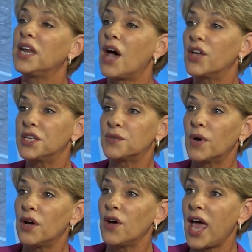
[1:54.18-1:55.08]
Now,
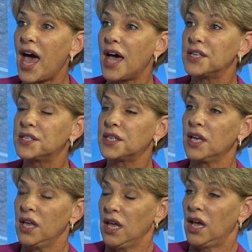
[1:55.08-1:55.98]
Israel
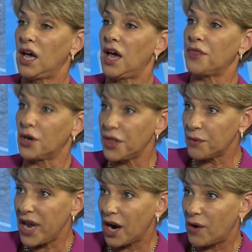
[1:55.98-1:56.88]
has
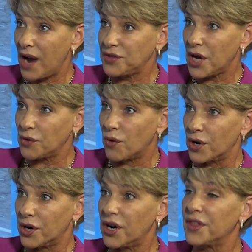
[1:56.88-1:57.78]
33 aircraft on
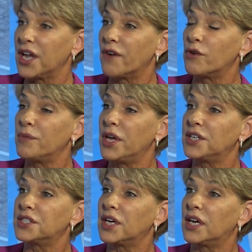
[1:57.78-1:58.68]
order, and the
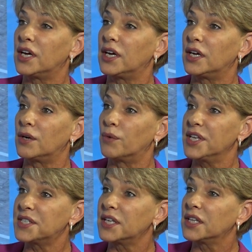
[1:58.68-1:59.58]
government
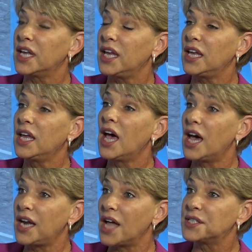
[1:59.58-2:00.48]
recently
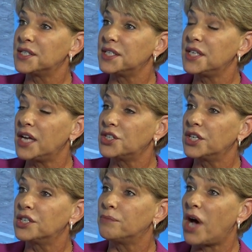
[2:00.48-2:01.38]
announced its
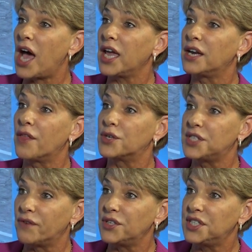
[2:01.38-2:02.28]
intention to buy another
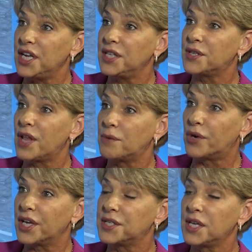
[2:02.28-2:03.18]
17, so
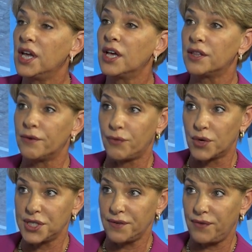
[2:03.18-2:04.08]
brings the
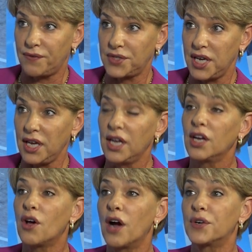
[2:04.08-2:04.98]
force to 50.
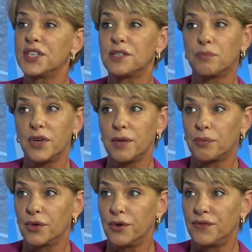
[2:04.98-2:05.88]
Congress has
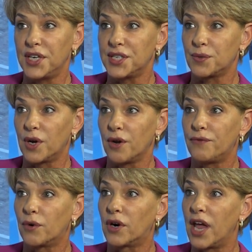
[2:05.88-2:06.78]
pre-approved Israel
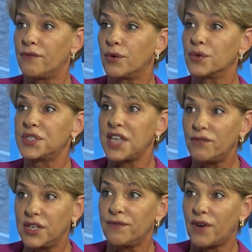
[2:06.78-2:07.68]
for a full
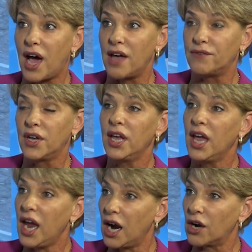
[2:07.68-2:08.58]
75
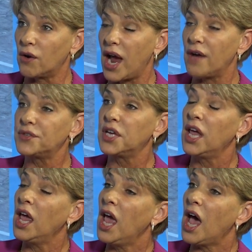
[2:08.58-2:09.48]
aircraft.
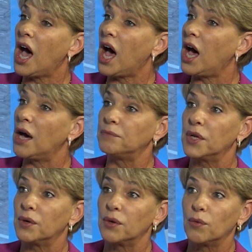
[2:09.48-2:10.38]

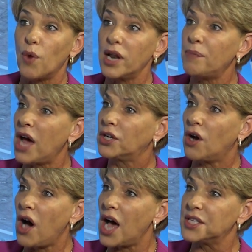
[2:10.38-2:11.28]
What about
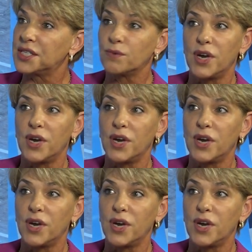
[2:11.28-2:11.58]
costs?